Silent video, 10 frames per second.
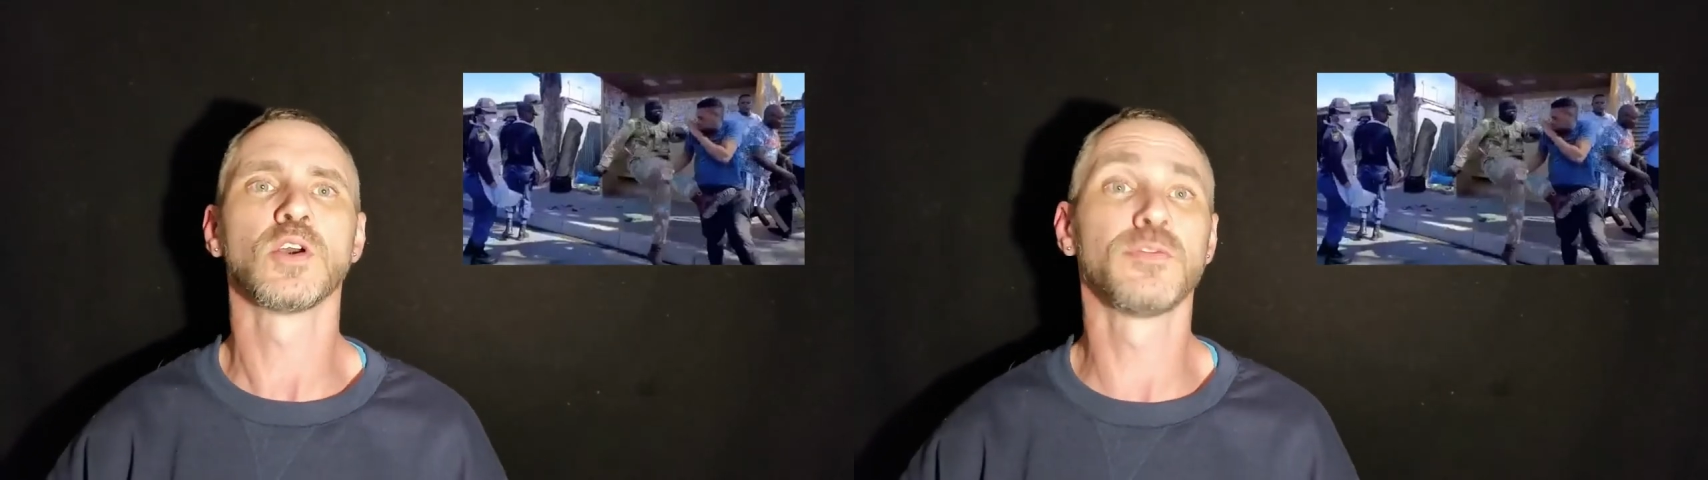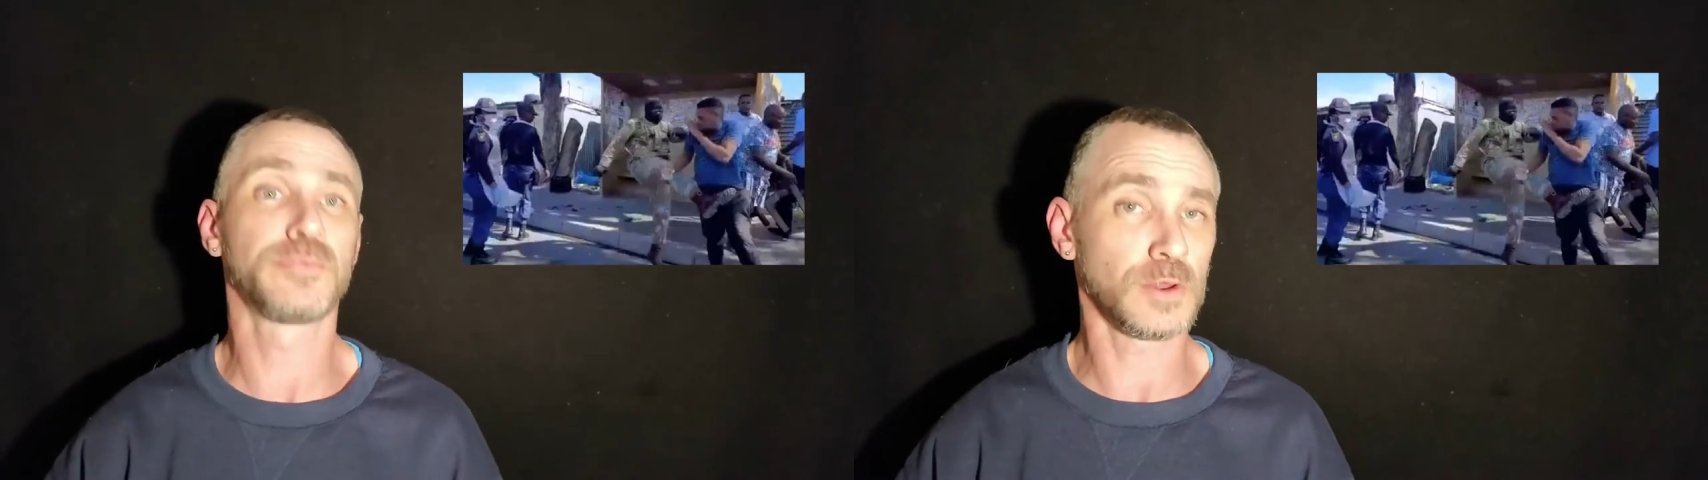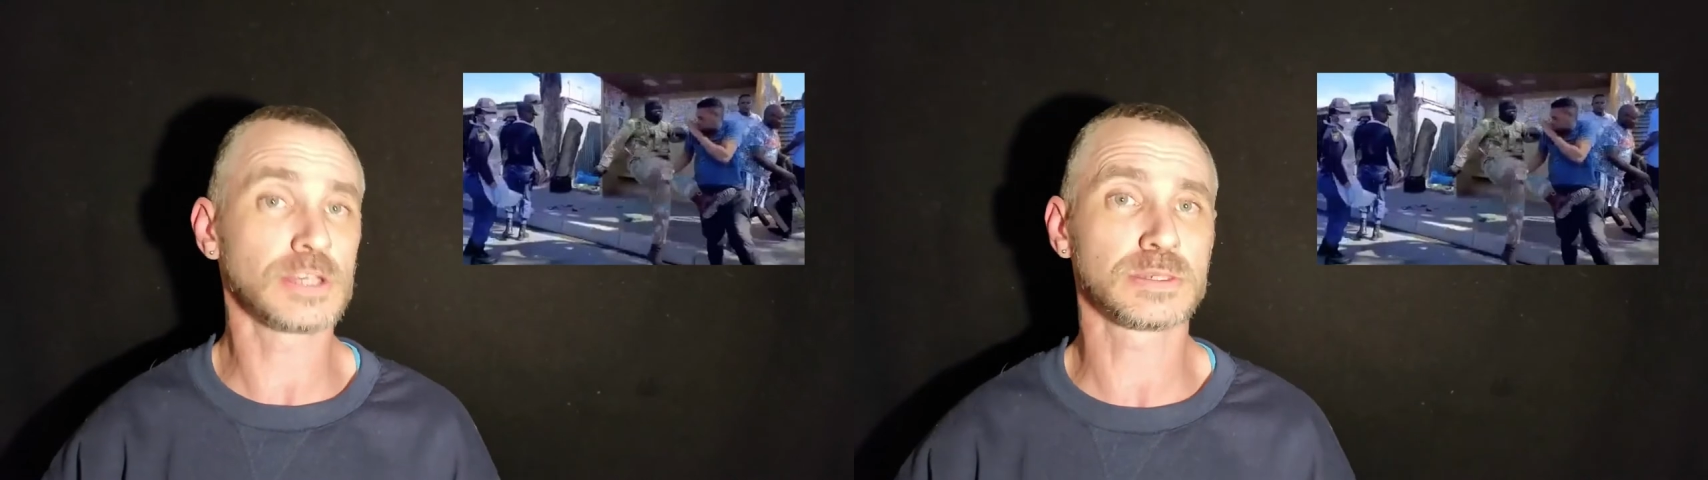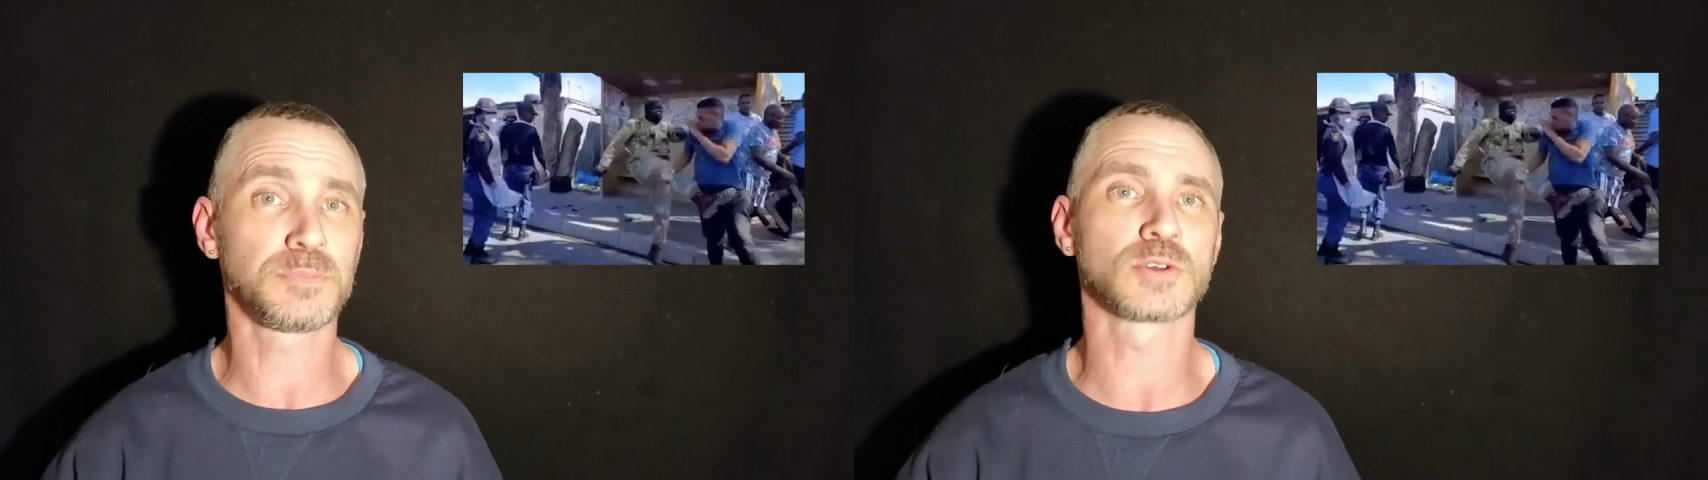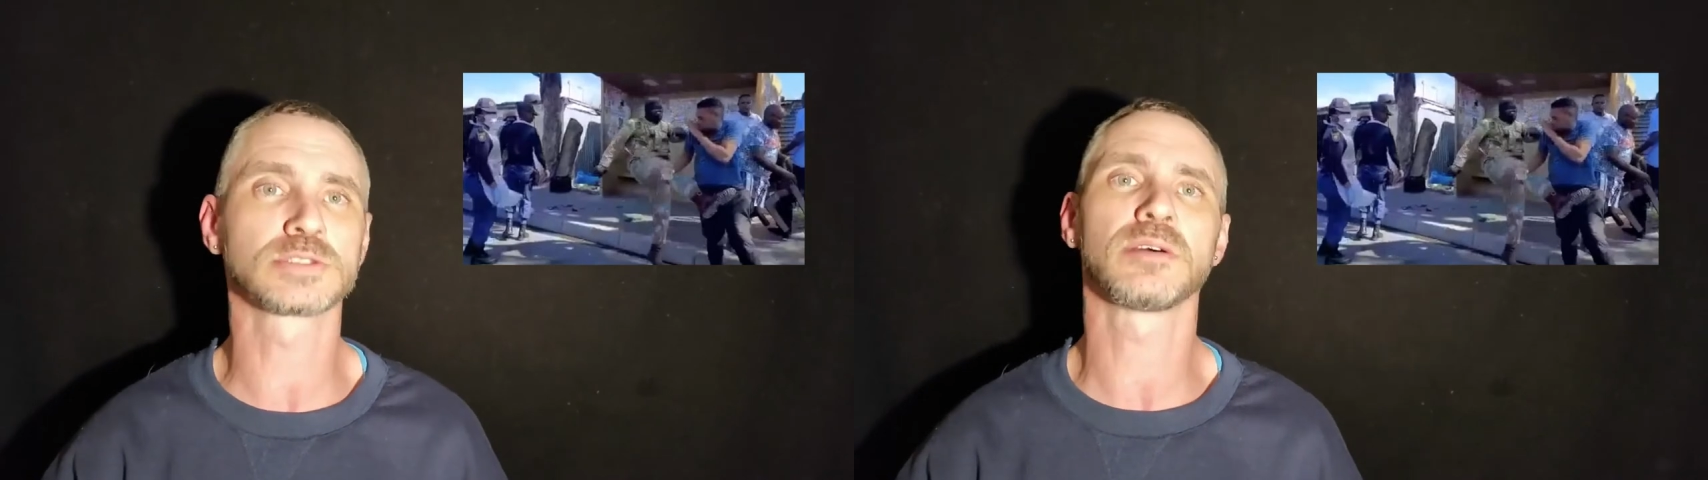who fully
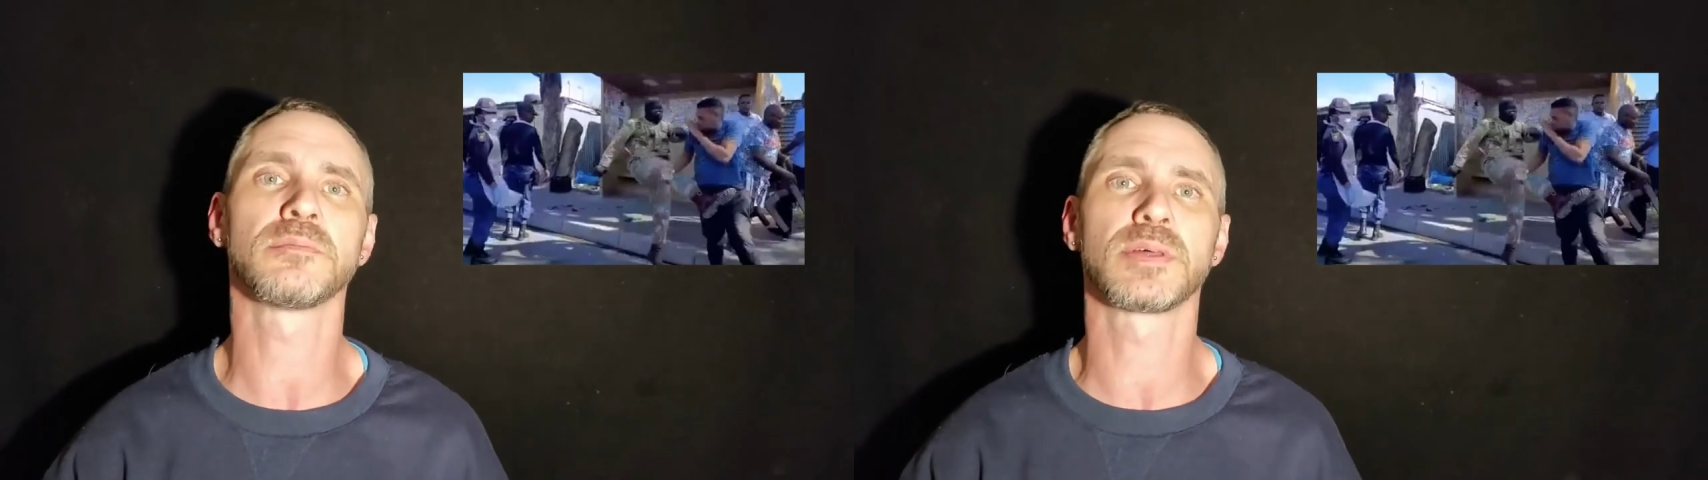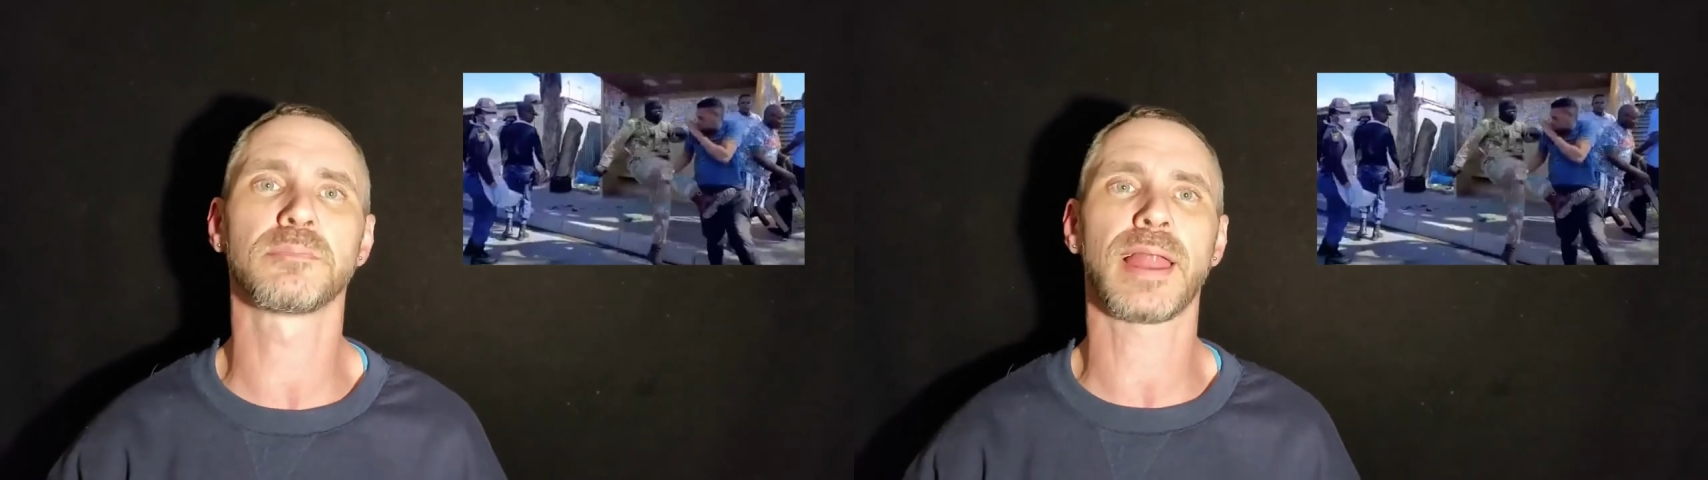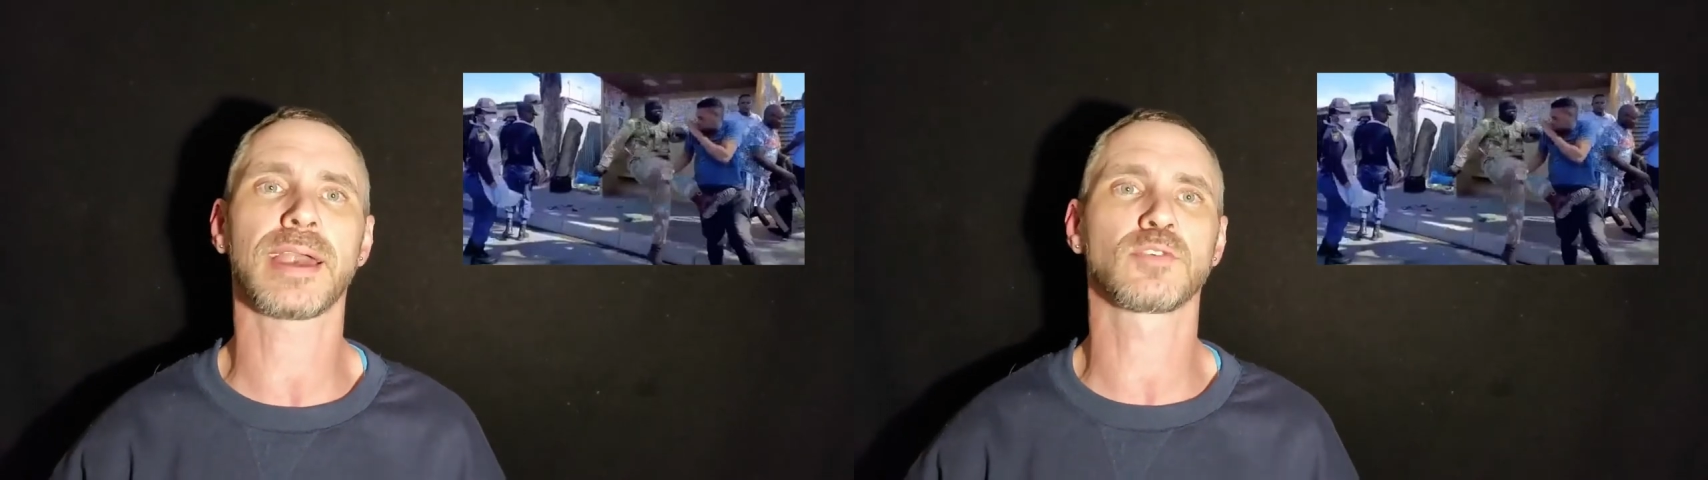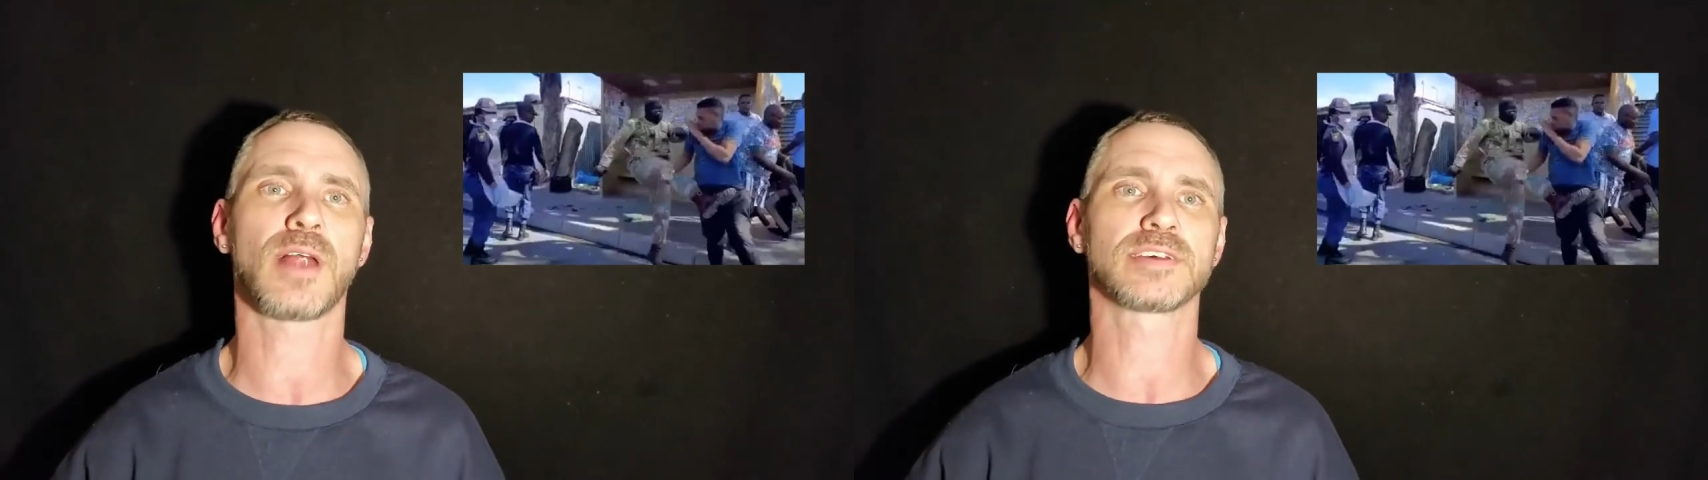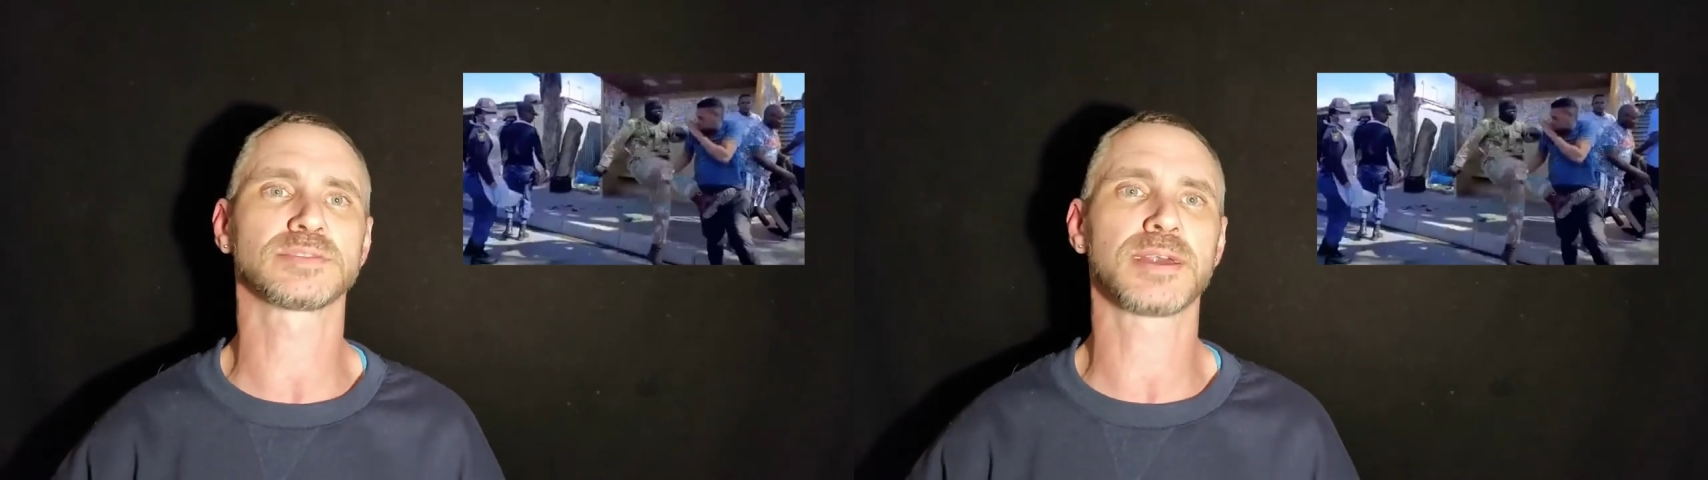supports the Black
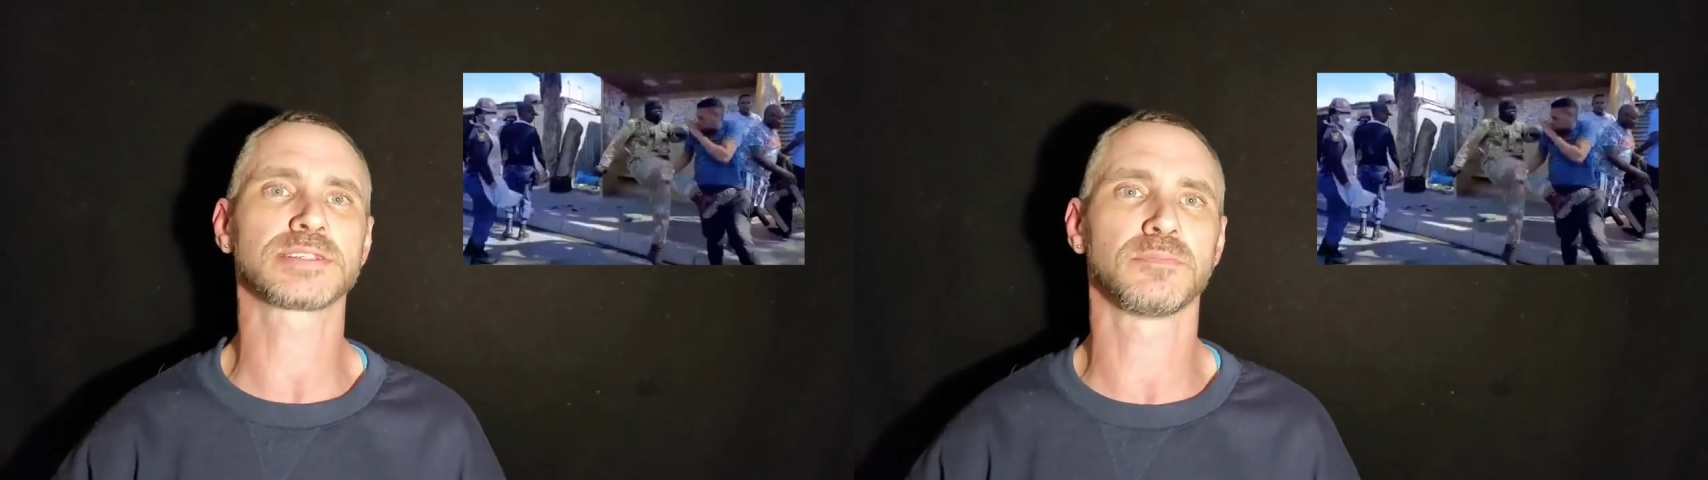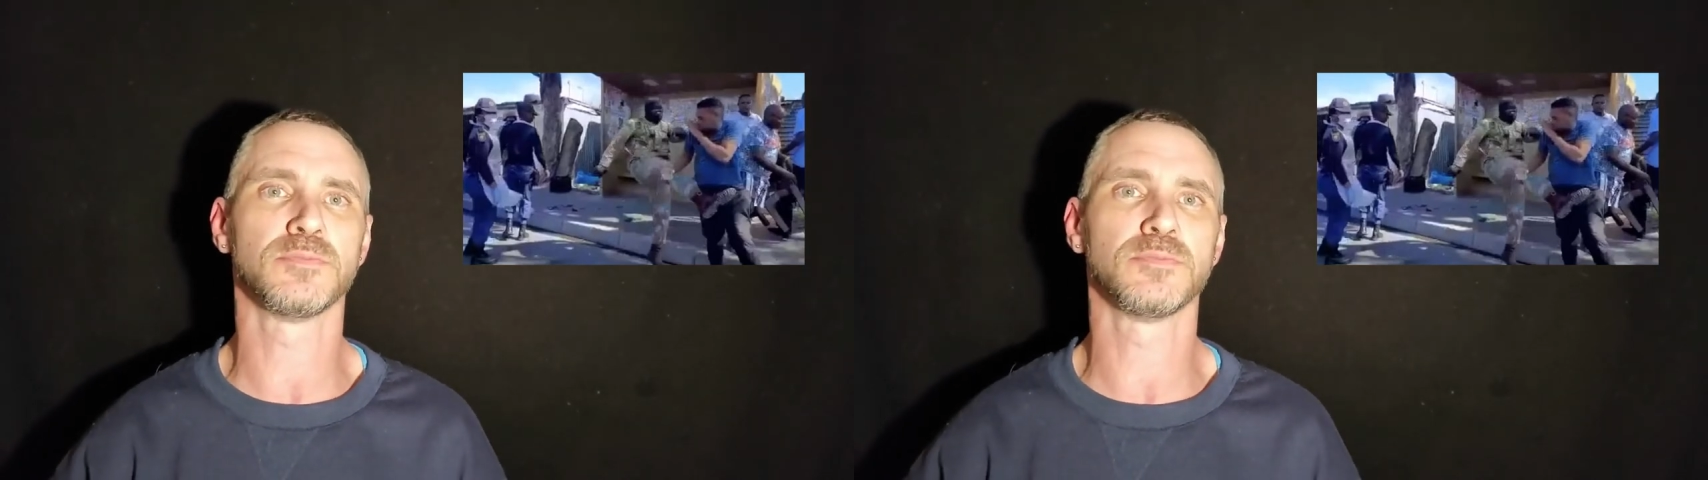Lives Matter